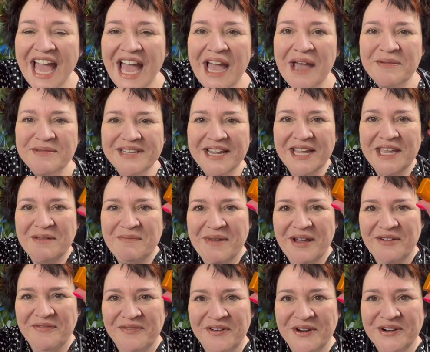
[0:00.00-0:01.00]
I'm taking
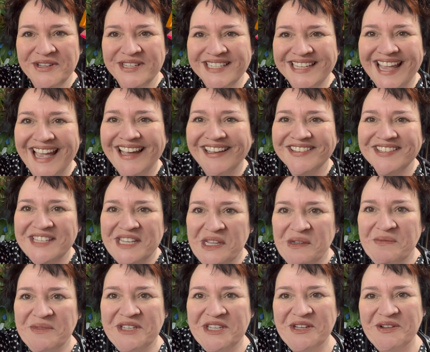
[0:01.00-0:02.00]
my first
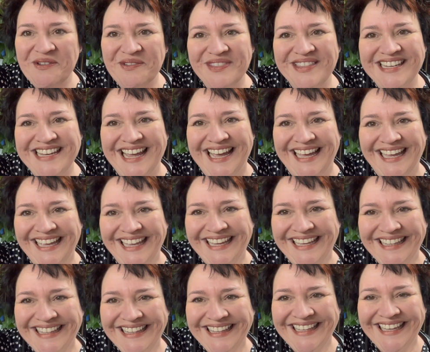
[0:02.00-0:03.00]
calcium chew of the day.
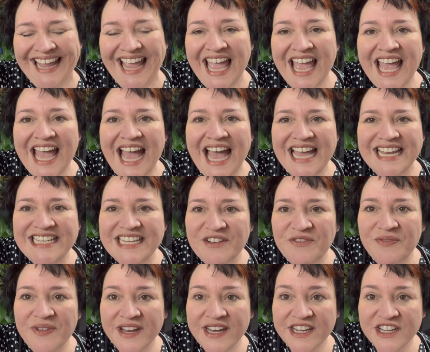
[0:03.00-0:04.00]
I did
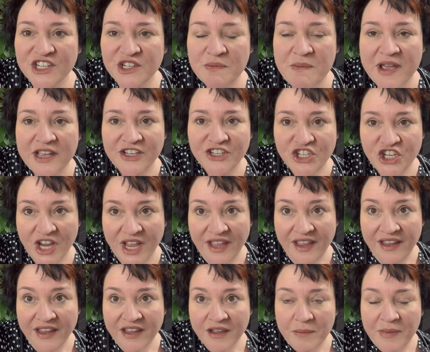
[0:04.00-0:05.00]
finish my
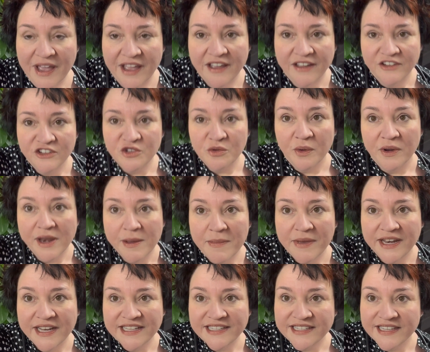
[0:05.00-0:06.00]
shake about 20
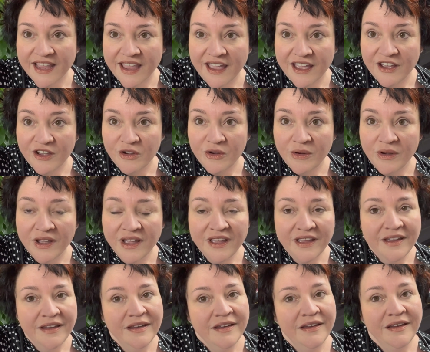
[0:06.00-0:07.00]
minutes ago.
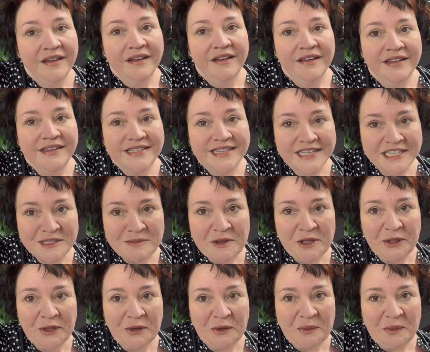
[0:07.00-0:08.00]
Takes me a
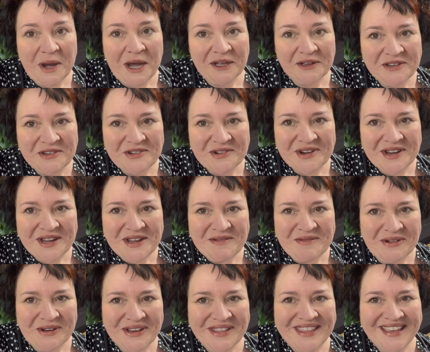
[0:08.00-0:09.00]
little while to drink
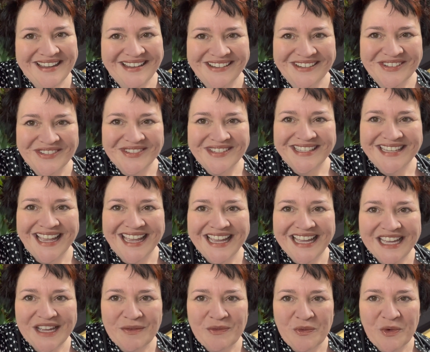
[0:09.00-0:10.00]
one of those.
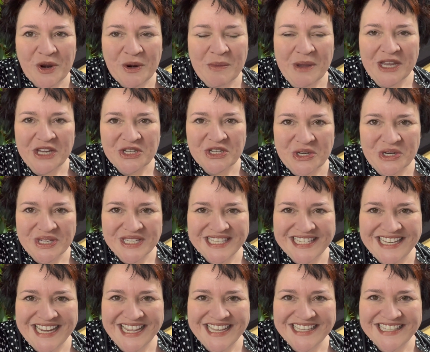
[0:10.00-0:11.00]
I want to make it
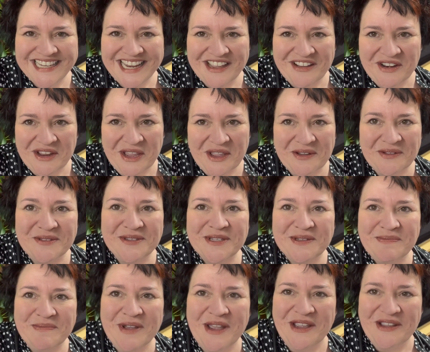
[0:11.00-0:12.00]
stays down and goes
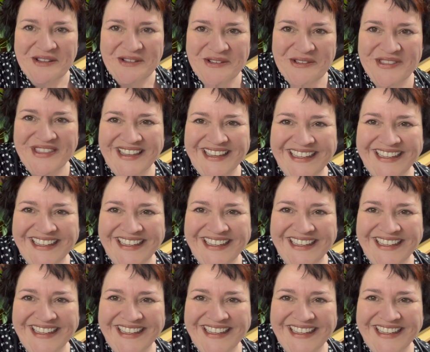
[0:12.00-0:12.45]
smooth.